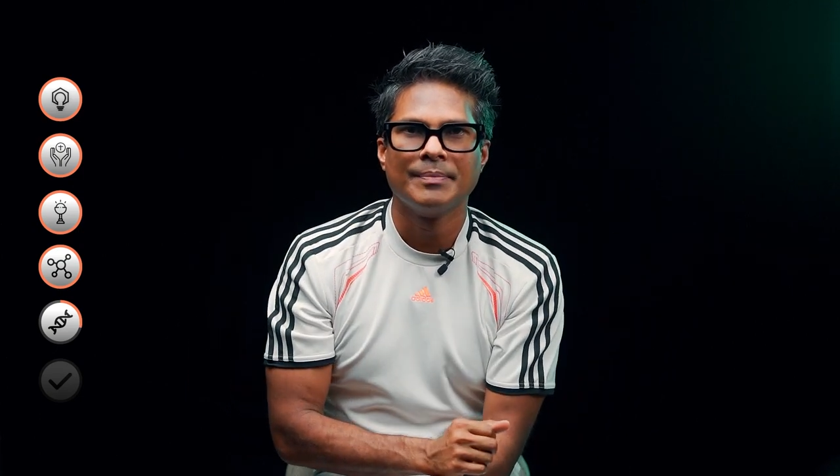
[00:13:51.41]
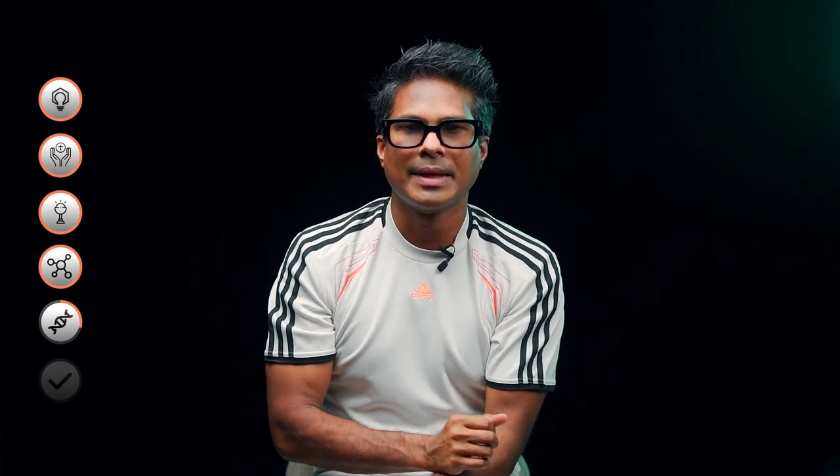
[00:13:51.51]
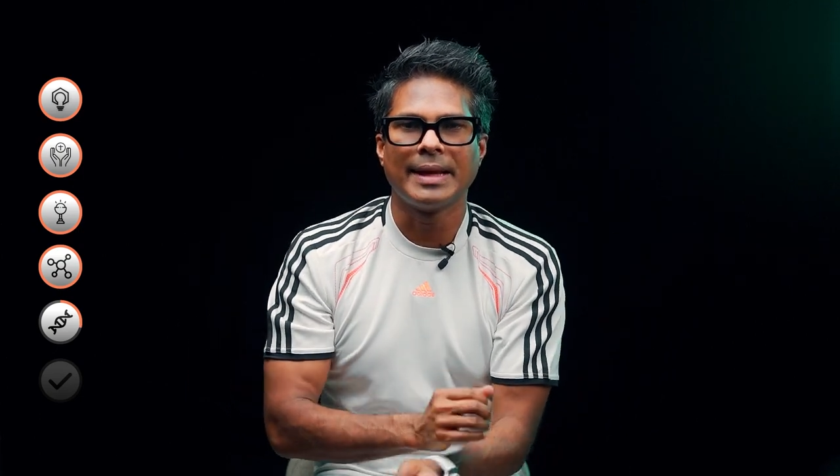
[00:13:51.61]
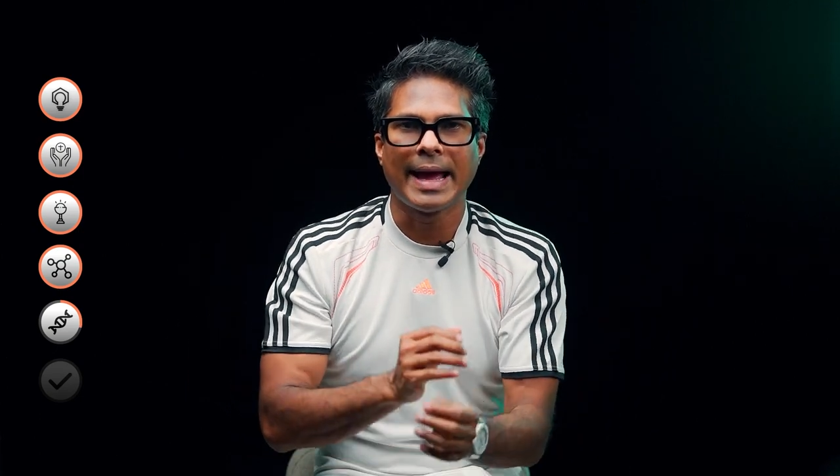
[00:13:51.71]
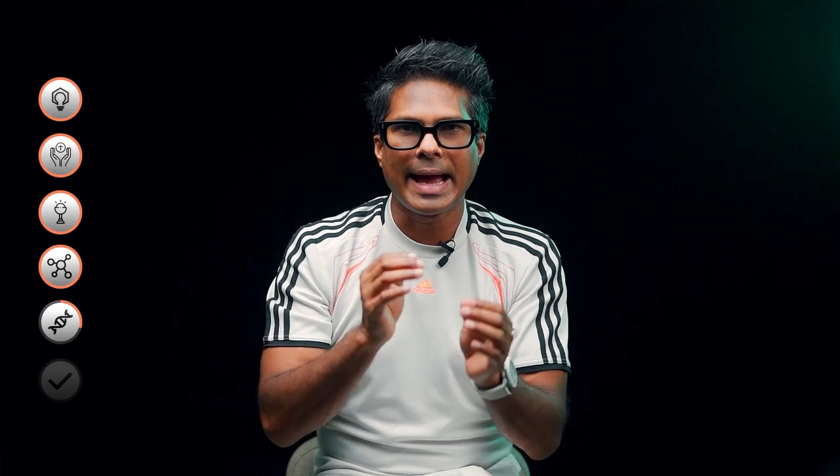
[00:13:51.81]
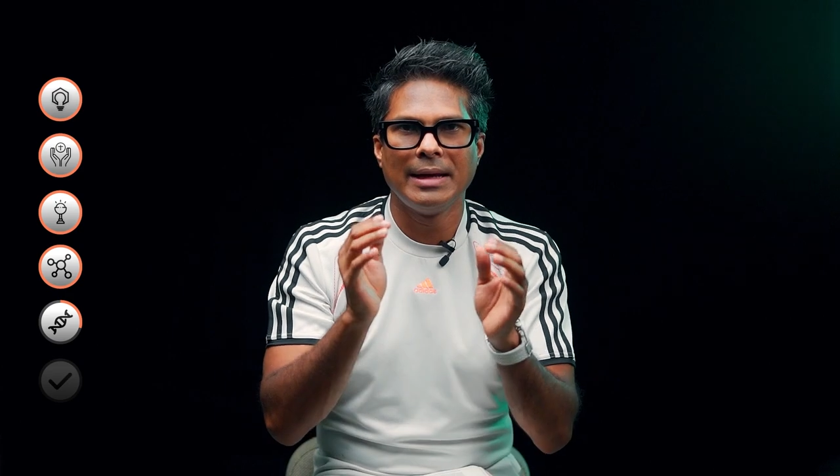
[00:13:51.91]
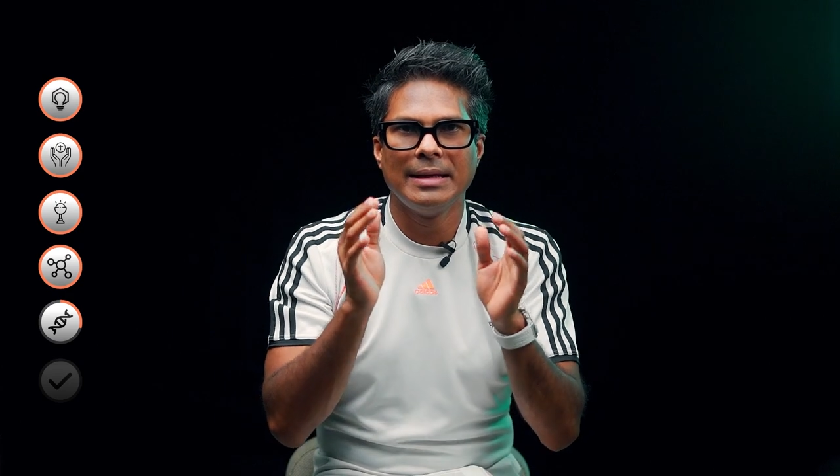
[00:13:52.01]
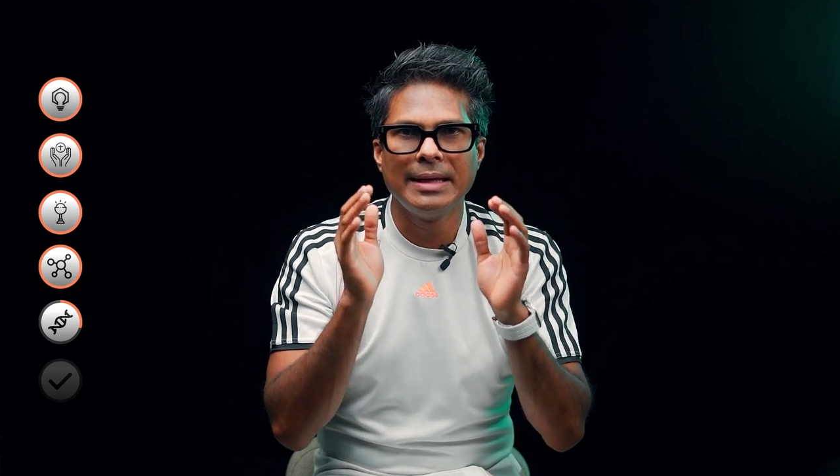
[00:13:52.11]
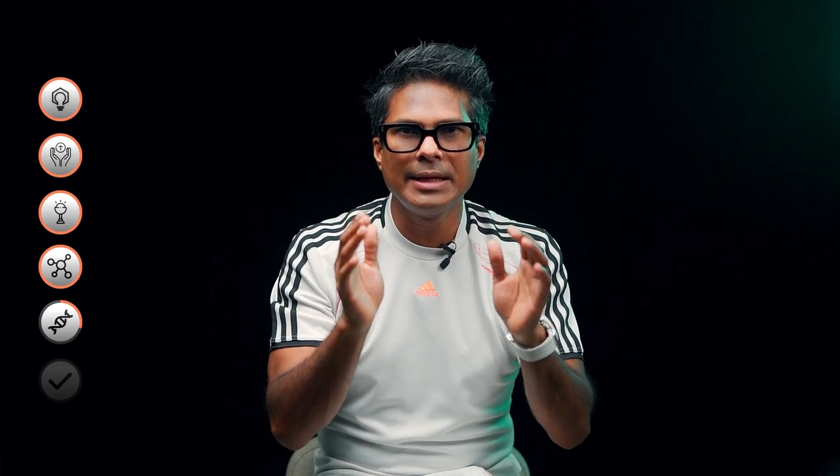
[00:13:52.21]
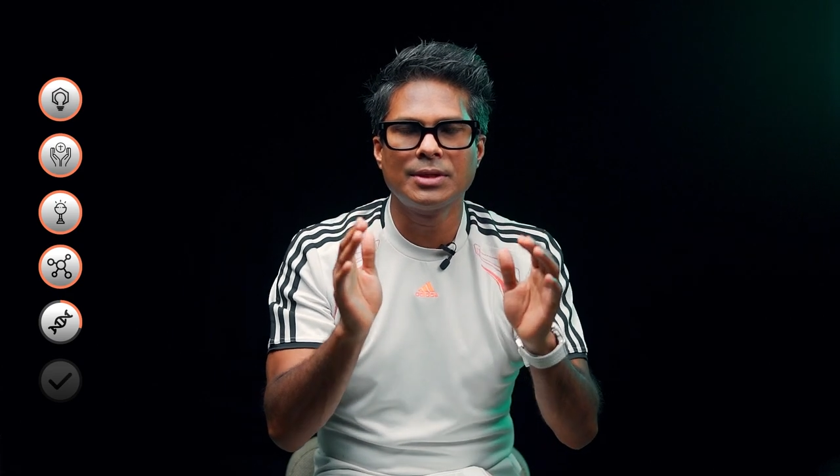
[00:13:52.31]
that
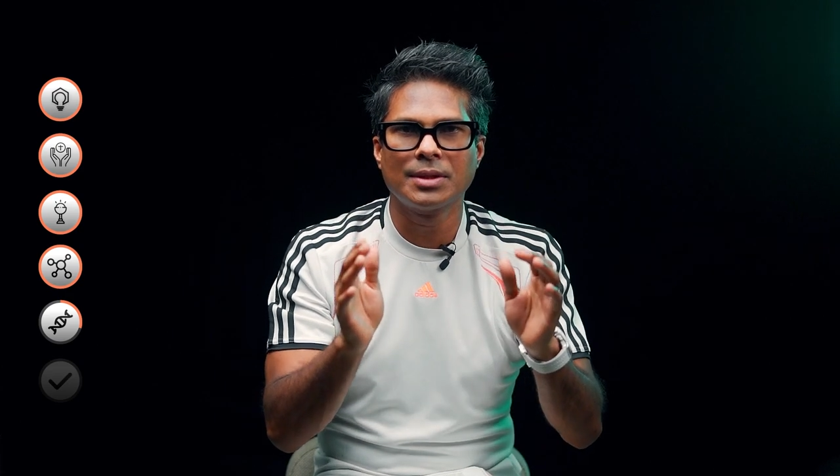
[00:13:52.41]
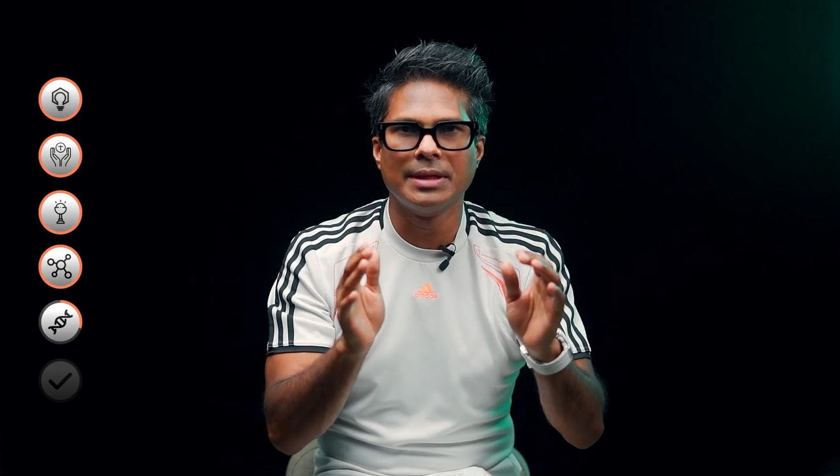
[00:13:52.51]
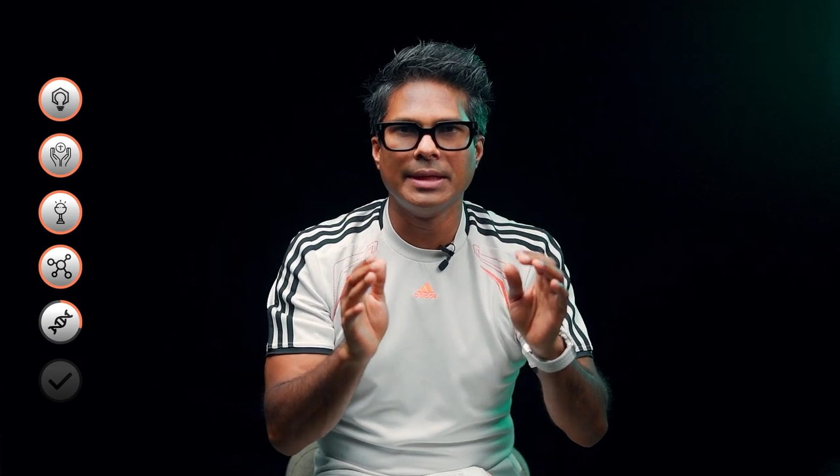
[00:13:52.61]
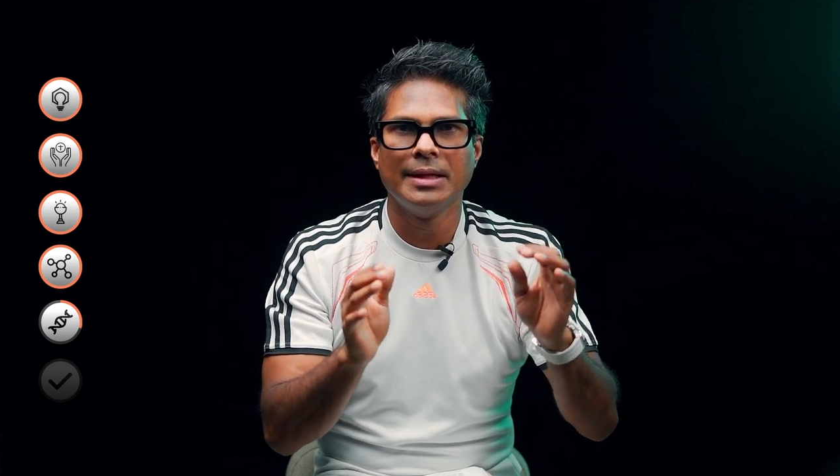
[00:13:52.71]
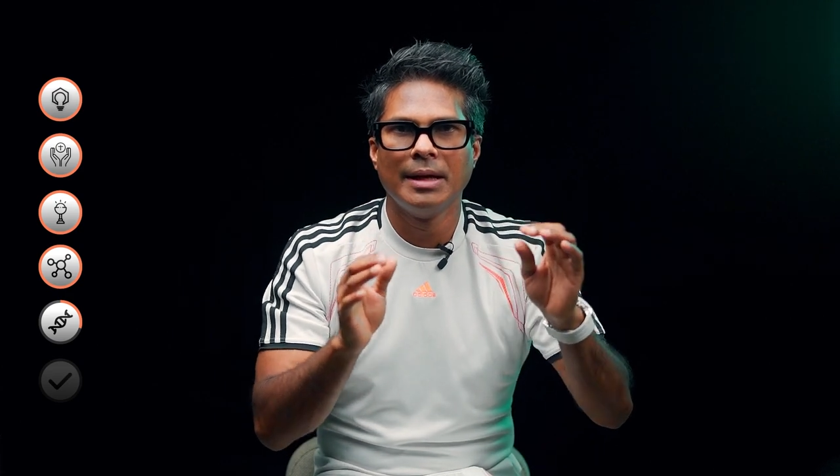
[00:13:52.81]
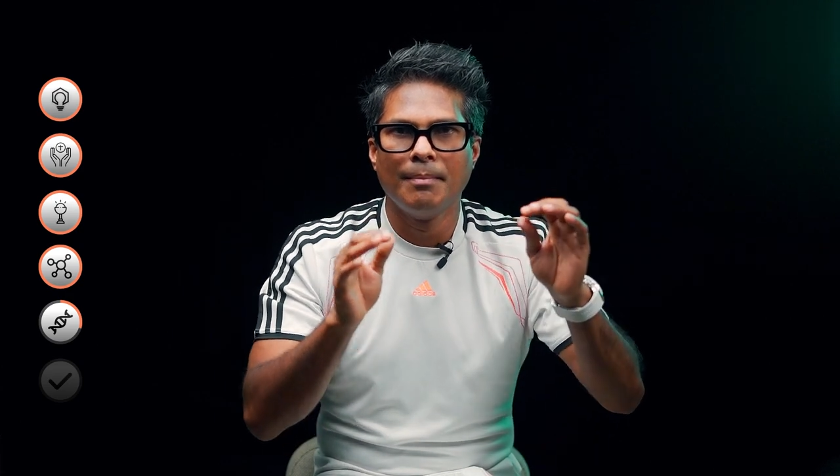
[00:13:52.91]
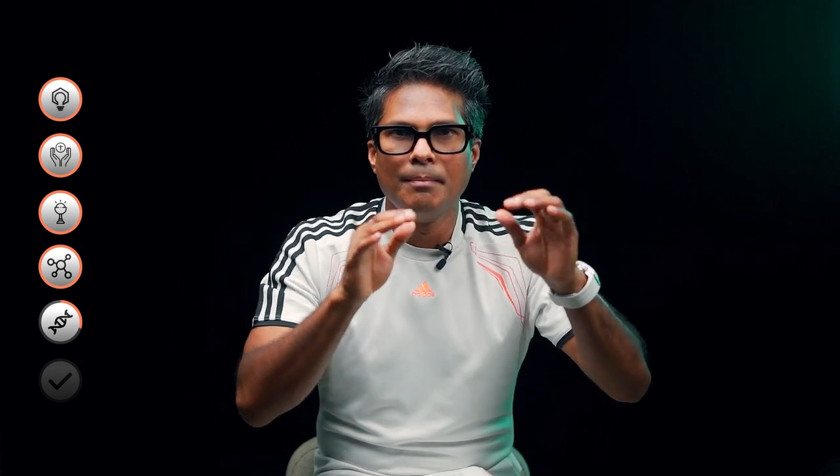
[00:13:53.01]
literally